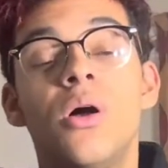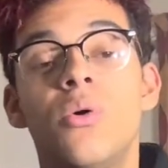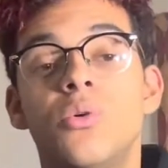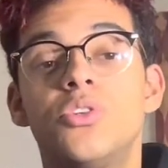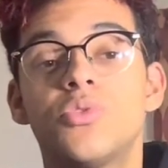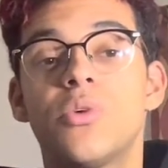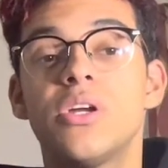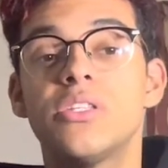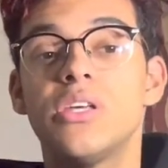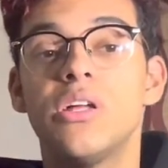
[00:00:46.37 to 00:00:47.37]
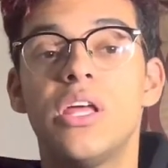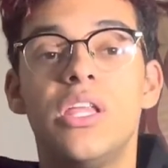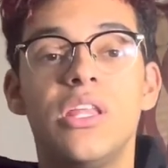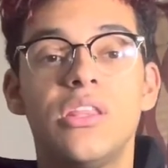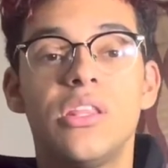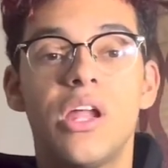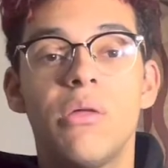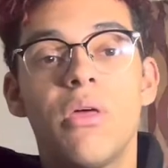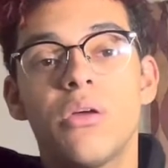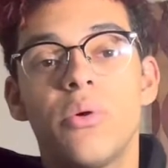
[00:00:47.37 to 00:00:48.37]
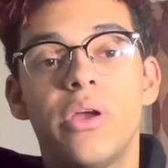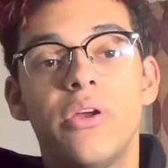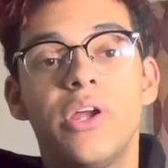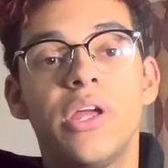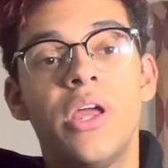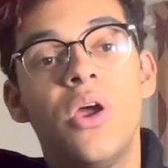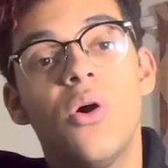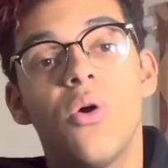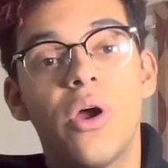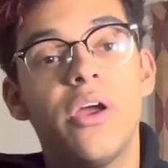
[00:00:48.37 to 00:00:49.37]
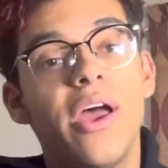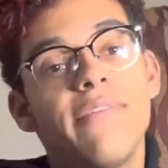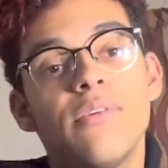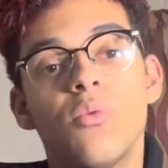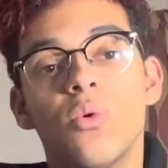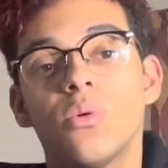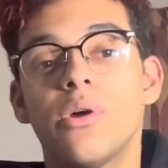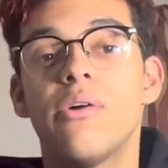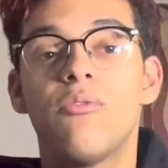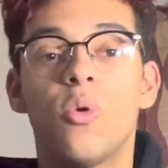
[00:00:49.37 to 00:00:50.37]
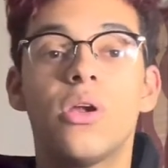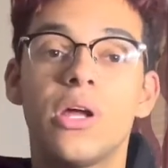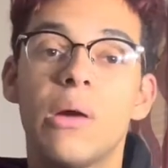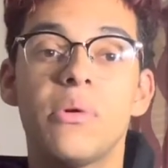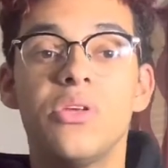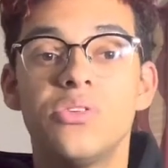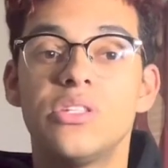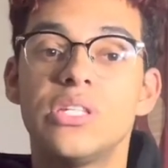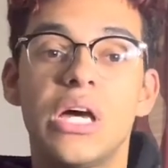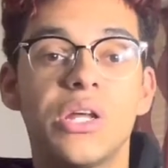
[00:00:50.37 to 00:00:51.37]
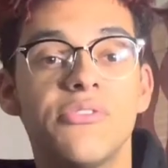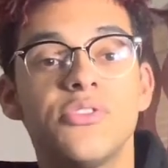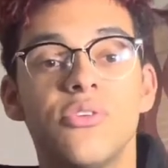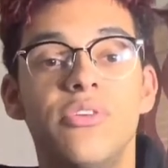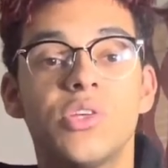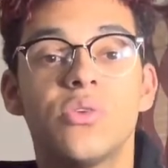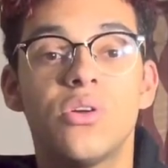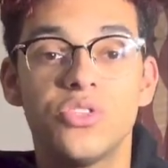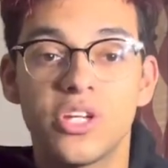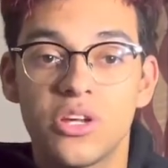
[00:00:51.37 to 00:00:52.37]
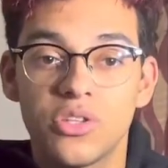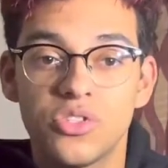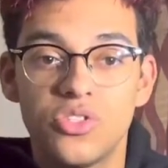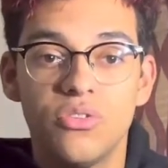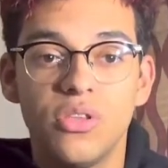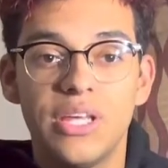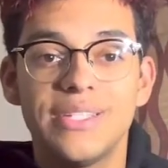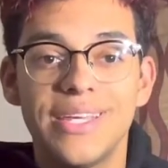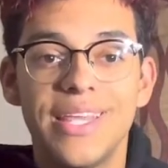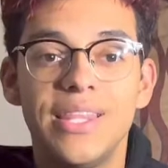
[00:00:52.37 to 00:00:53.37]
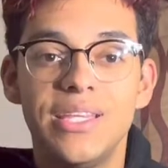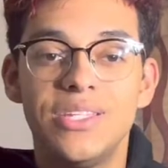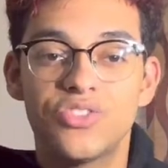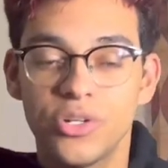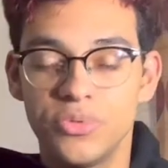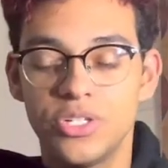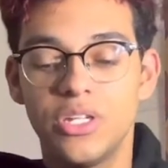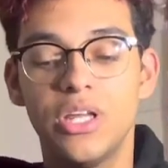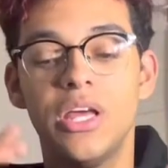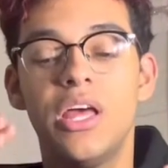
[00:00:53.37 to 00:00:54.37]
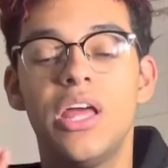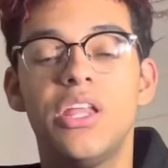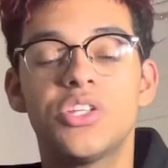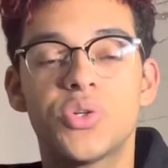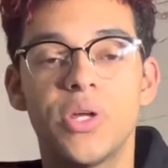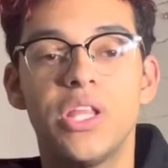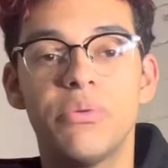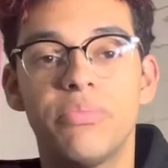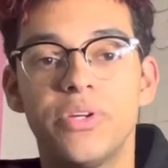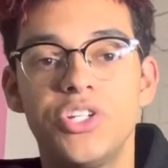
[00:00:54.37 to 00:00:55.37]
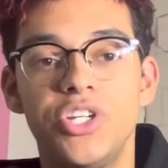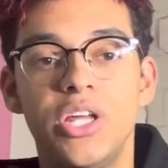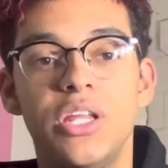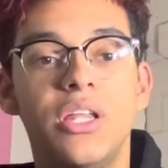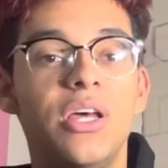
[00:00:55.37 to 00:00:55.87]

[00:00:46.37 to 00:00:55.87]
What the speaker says: which is where I sell anything that I'm not wearing or I haven't worn or I've worn and got my uses out of. So if you guys want to go check out those two links in the description, it is greatly appreciated.